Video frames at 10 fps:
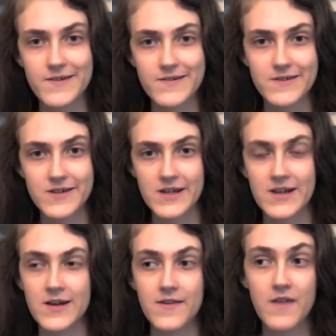And
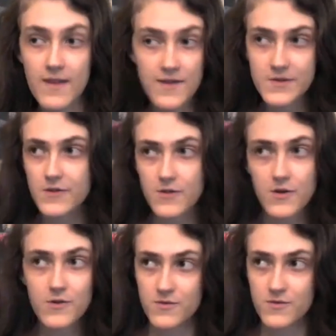they left it
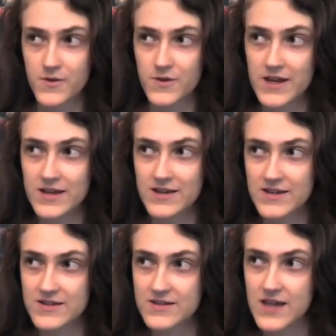alone for like
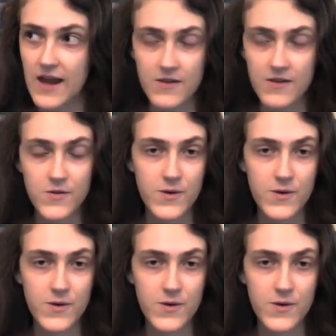10